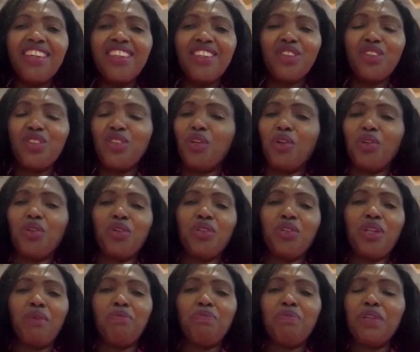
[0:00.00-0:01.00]
You don't know
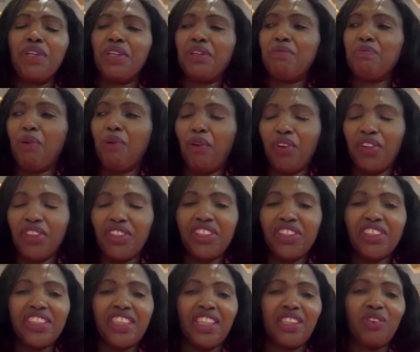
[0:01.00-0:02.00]
the big
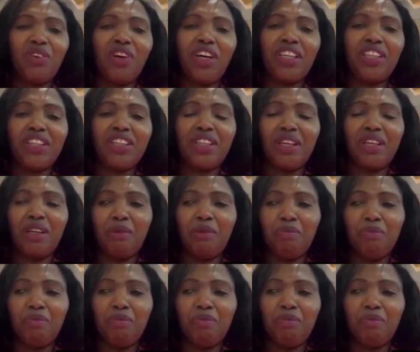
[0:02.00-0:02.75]
boys that were in the